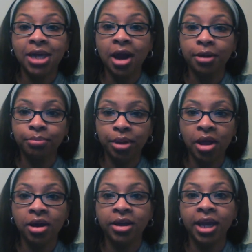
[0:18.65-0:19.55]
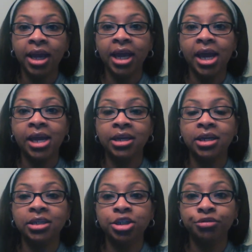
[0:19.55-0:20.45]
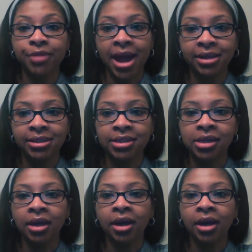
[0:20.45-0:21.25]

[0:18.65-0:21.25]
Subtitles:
to unplug and to rest